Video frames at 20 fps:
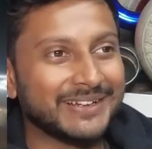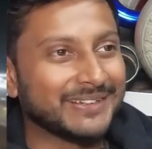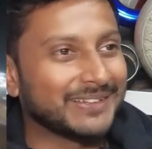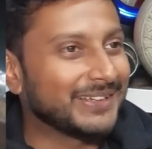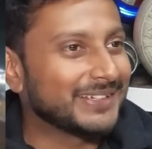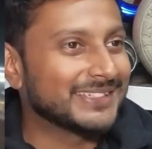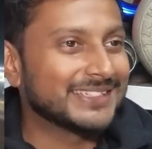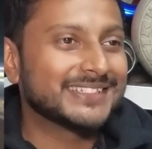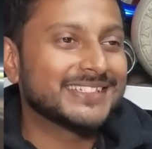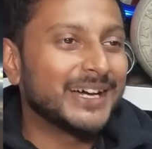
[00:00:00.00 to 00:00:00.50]
cars.
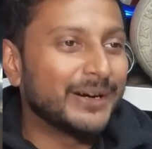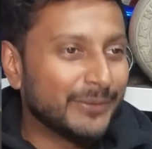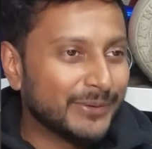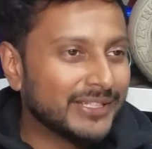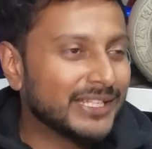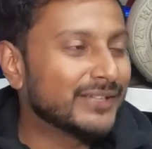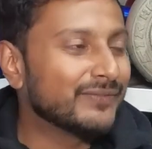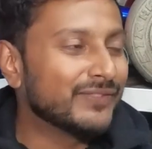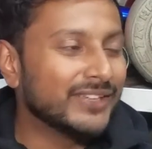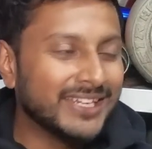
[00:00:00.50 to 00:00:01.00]
The sound,
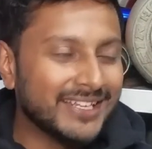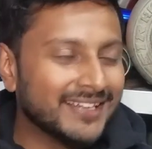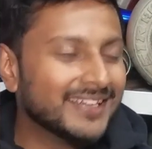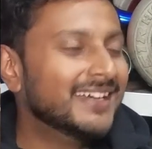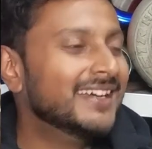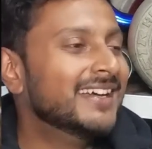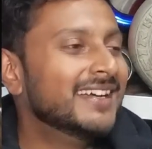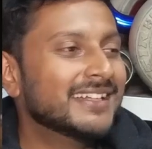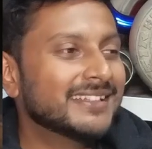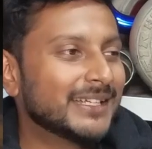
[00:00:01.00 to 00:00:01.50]
that feel,
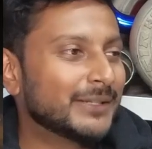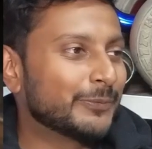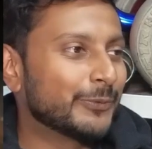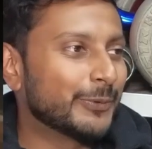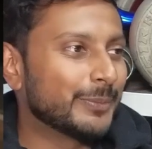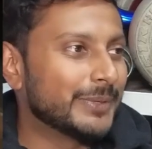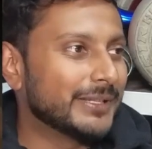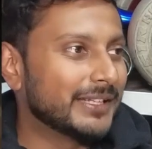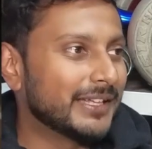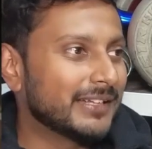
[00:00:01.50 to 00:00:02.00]
that won't
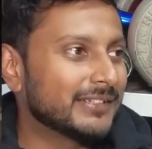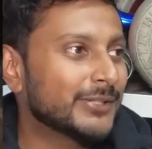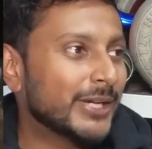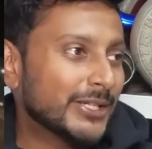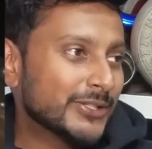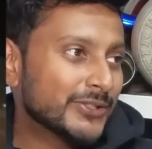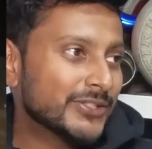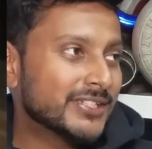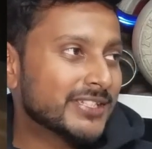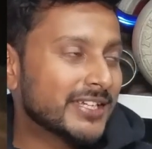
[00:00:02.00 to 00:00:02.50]
be there. So I
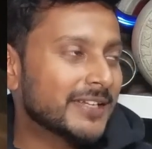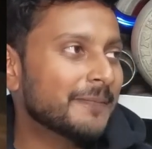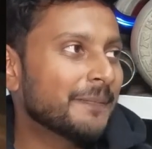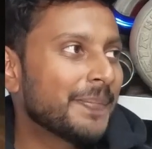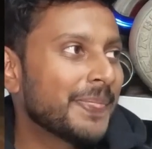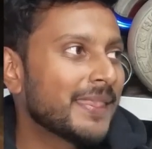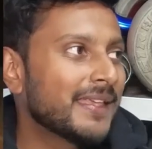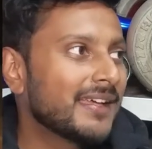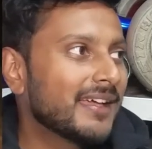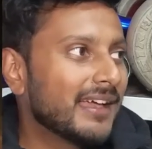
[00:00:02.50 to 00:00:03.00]
should say,
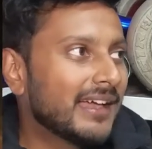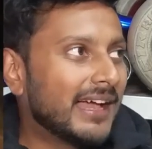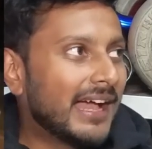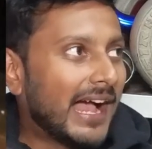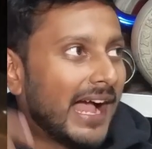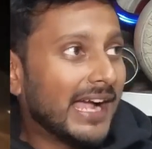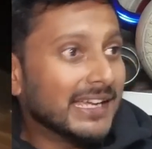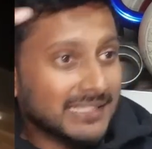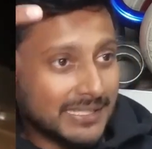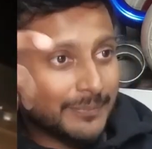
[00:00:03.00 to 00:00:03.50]

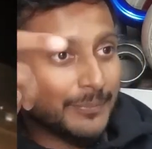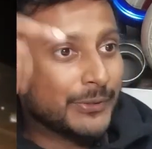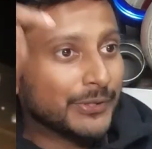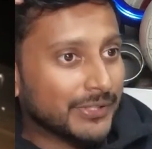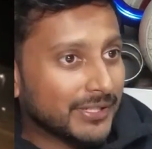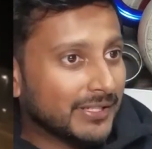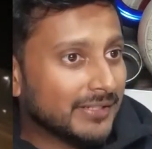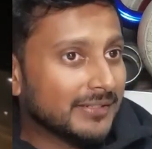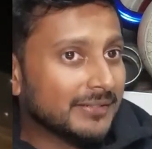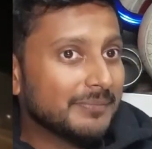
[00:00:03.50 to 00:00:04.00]
I support
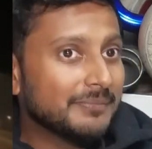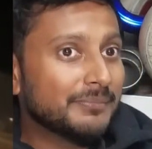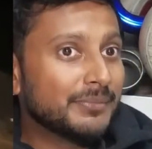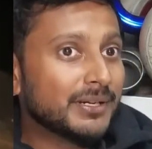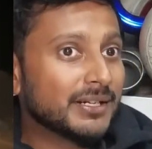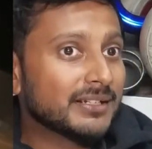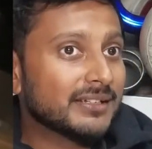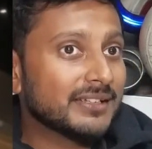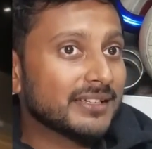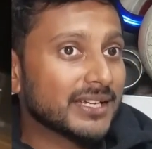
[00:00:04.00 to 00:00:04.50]
it,
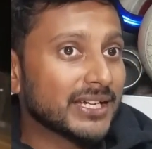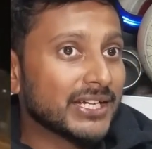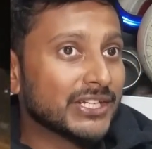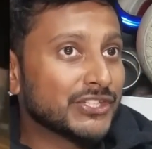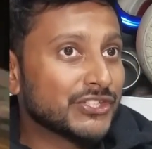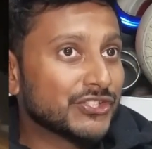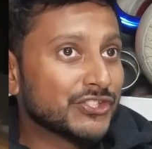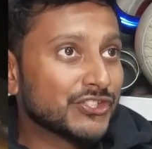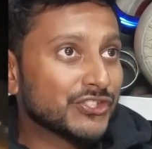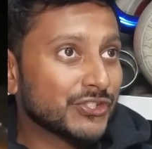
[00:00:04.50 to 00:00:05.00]
but it
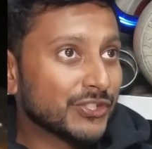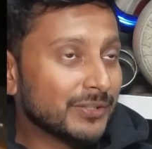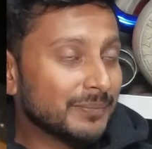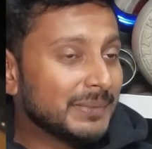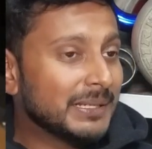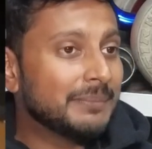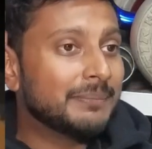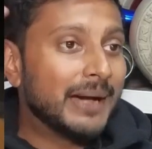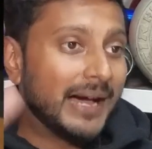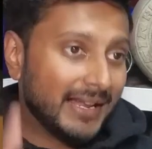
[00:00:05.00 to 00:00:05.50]
should be
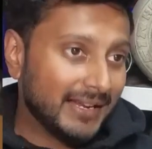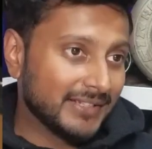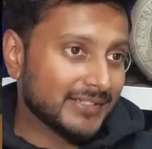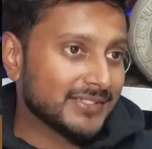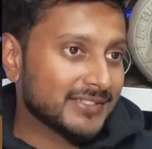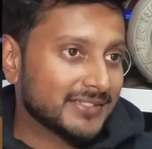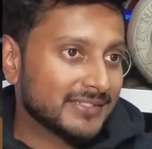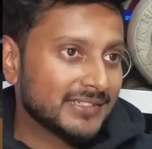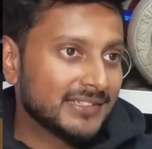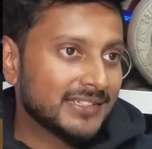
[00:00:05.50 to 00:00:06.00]

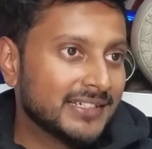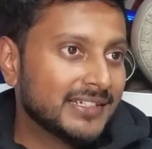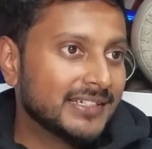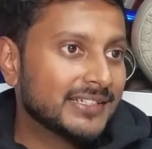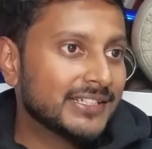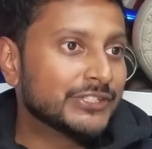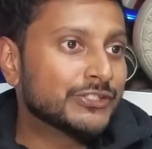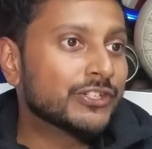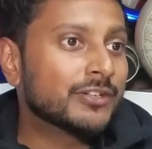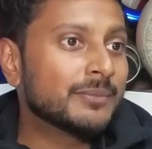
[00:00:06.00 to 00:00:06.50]
balanced.
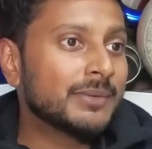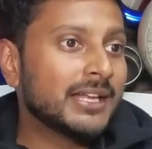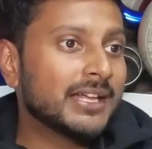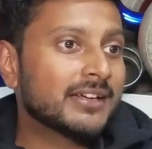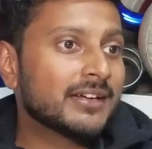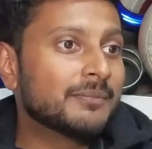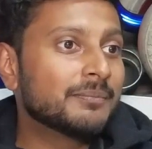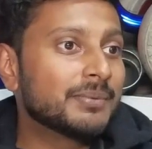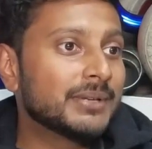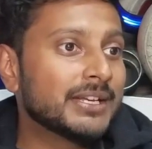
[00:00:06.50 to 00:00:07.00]
It shouldn't be like
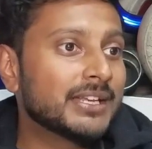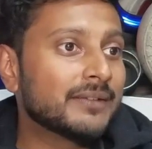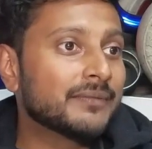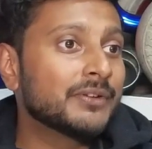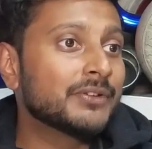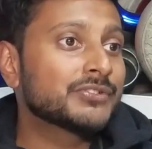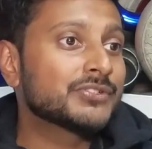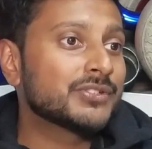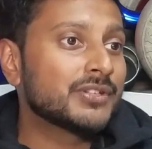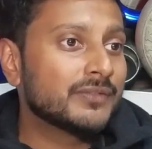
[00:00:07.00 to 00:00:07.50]
complete
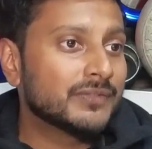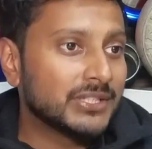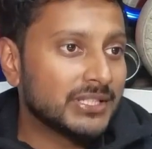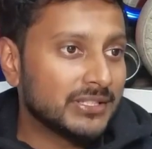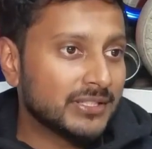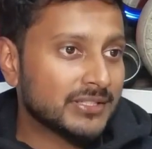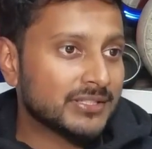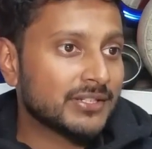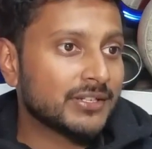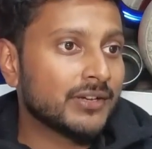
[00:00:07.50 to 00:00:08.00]
revolution of the
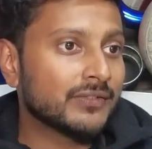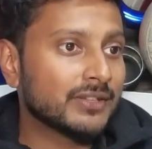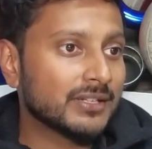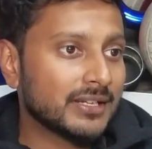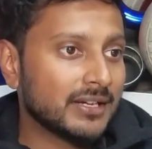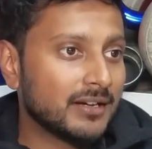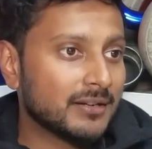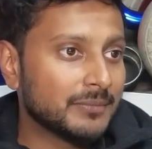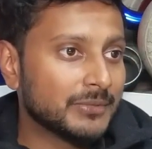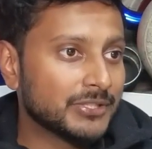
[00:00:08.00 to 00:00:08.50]
industry of the
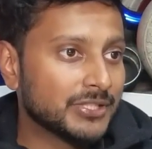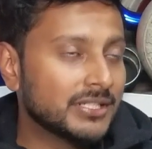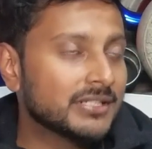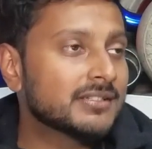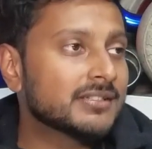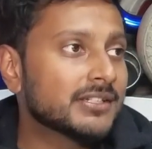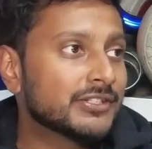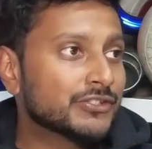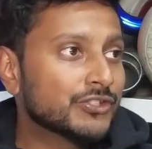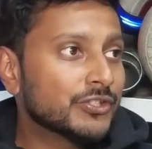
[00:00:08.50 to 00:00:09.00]
car machines.
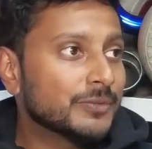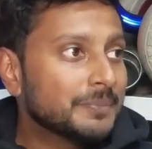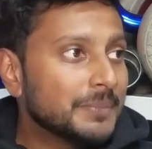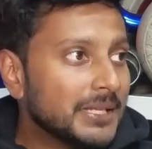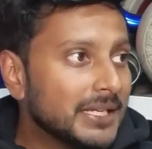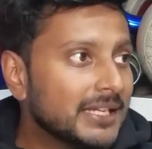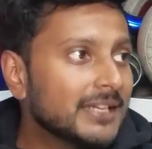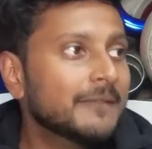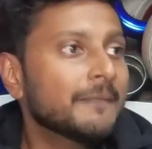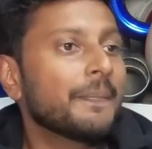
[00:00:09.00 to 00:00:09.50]
It should
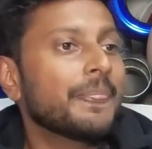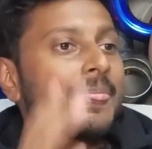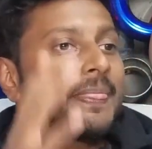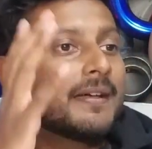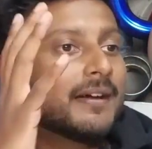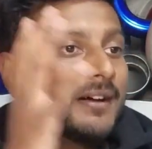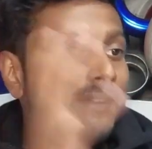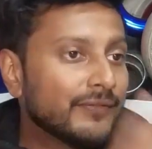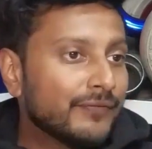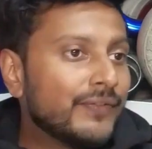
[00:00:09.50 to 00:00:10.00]
be
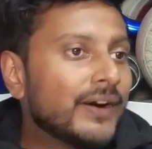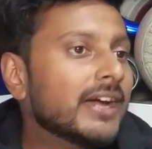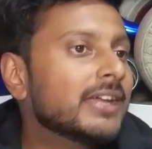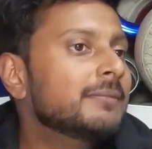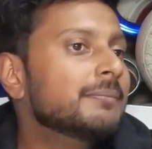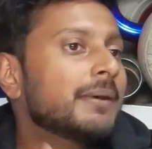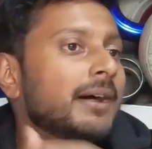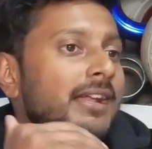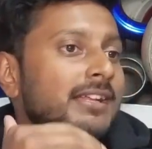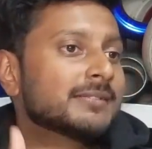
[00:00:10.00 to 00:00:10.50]
a fine
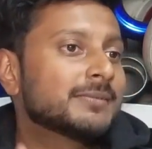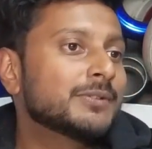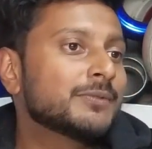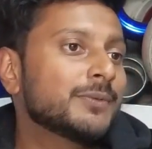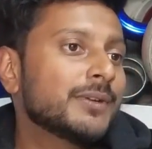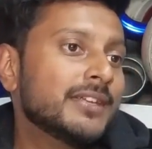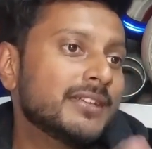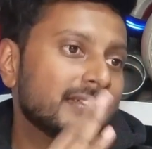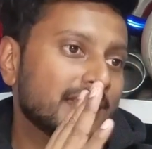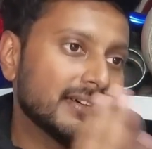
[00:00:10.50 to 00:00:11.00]
balance
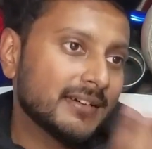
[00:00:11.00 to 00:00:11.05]
between